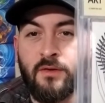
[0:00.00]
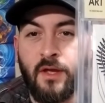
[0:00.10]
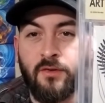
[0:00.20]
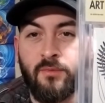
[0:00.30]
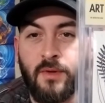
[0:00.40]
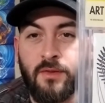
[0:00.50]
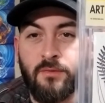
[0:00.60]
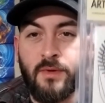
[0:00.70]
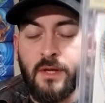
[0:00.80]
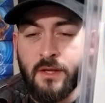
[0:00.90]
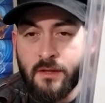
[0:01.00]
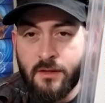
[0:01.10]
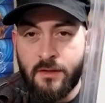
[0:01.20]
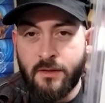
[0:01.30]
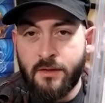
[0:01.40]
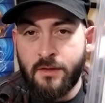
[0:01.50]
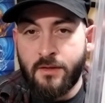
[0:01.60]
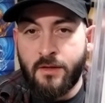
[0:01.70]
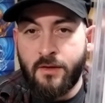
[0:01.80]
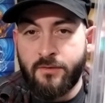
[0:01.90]
X-23.
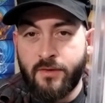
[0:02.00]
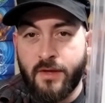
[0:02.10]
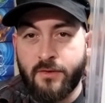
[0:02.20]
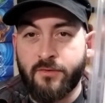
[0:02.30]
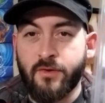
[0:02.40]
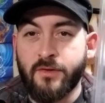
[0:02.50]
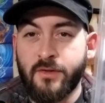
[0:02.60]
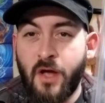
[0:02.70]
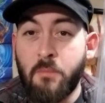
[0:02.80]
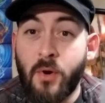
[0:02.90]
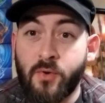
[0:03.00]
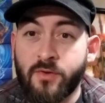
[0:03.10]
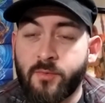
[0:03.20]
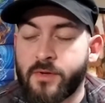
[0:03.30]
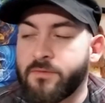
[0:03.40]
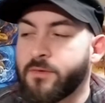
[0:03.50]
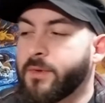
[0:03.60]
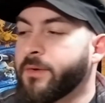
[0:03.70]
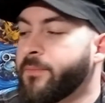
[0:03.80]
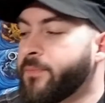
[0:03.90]
So yeah, there's a bonus one, if you will.